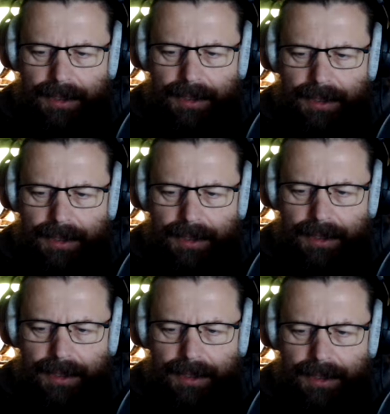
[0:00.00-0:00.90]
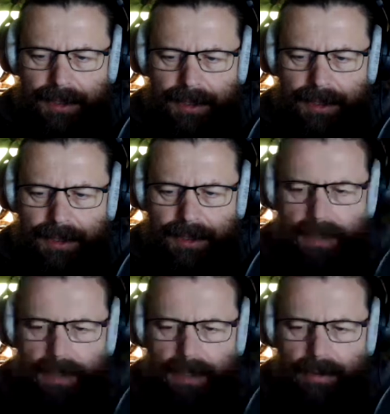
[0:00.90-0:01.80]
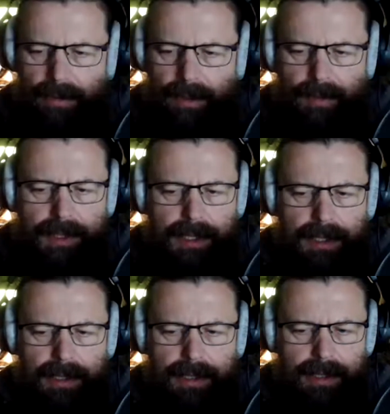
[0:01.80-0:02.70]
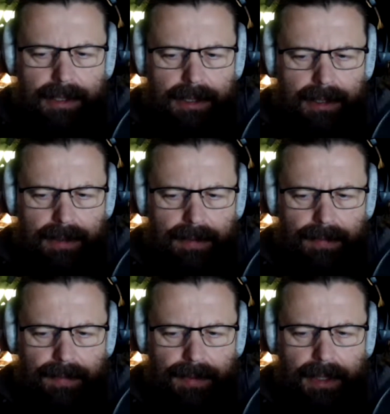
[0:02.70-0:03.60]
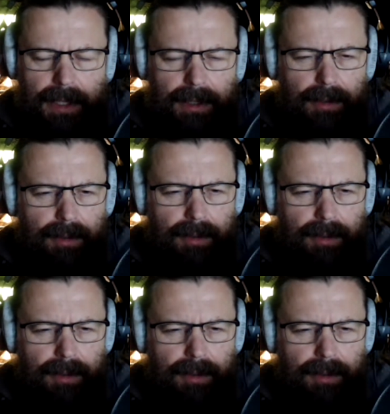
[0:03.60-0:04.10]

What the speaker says: Is it bank holiday in EU? No, it's EU.